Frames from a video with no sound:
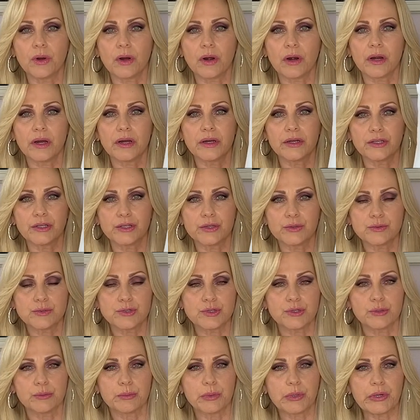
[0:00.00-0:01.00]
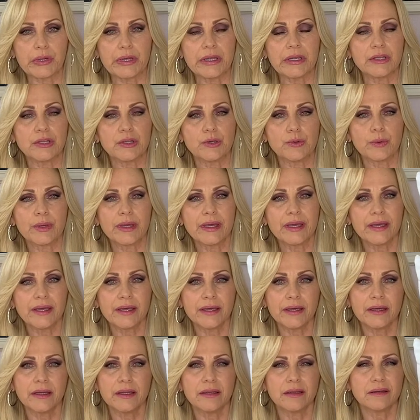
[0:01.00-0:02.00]
are a YouTuber and you
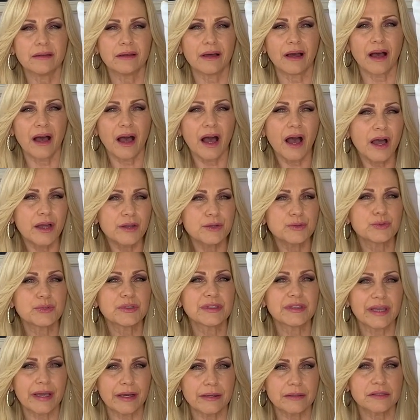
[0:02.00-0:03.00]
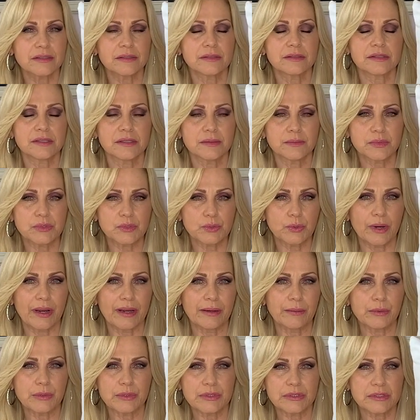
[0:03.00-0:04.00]
hit 100,000
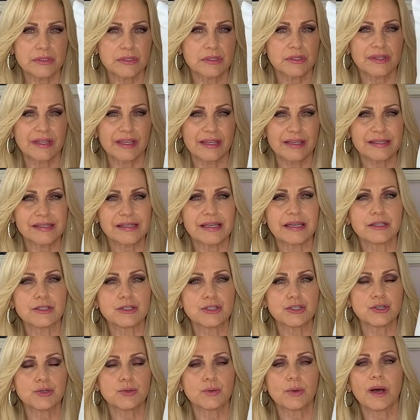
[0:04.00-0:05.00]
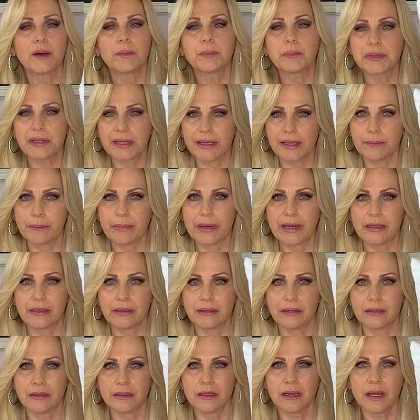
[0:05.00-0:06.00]
subscribers, they send you a play
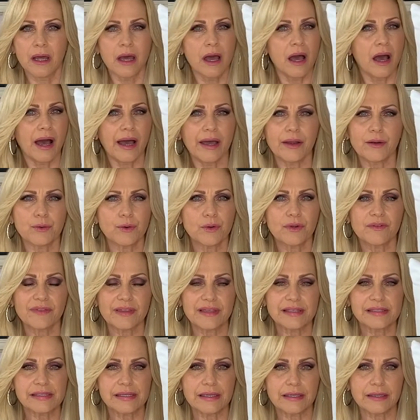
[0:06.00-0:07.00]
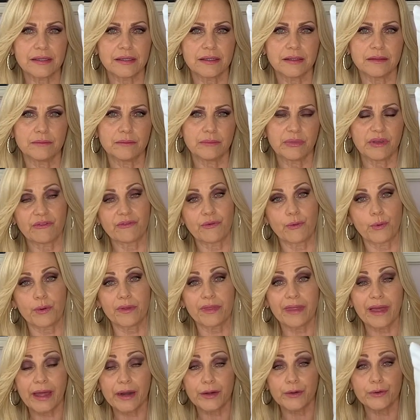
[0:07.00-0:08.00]
button. I don't know if they send it before
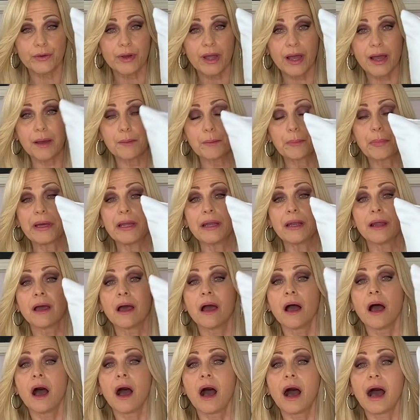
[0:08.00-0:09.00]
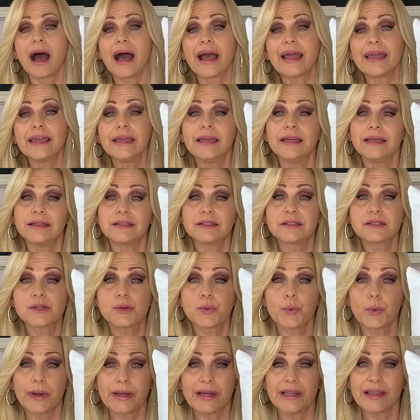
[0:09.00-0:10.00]
that or not, but I hit
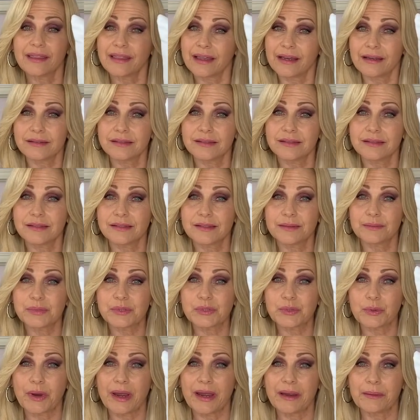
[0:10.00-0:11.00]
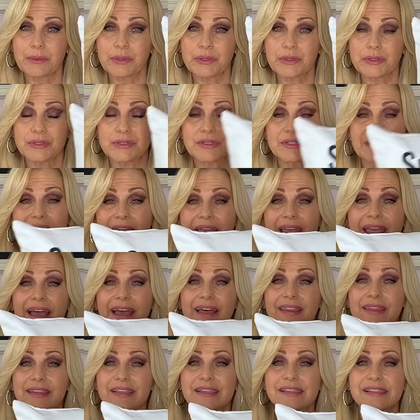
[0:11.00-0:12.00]
20,000 subscribers
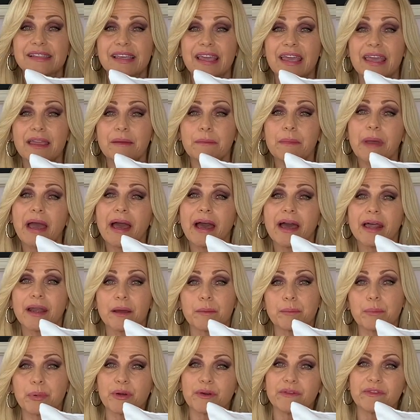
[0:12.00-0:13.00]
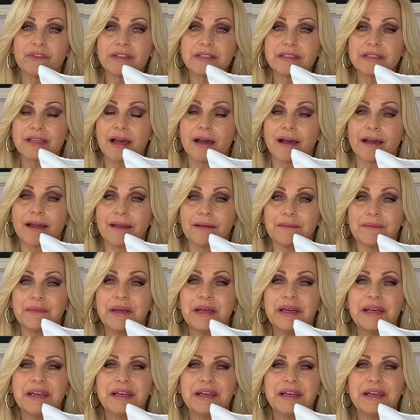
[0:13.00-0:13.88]
and this came at a perfect time.